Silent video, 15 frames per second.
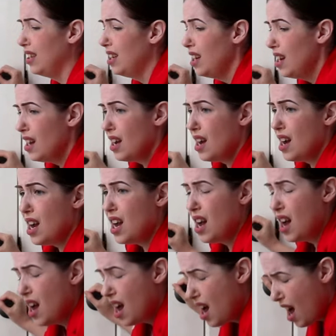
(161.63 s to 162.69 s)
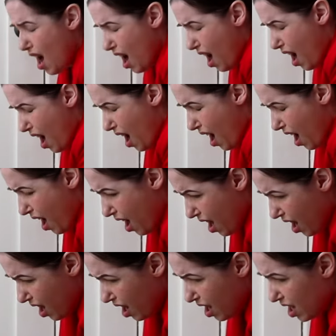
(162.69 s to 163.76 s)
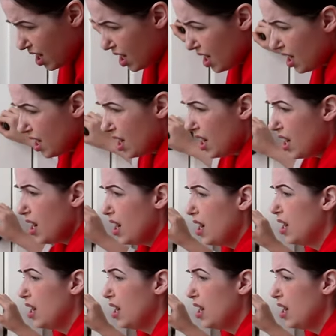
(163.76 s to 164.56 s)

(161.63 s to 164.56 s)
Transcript: (no one is talking)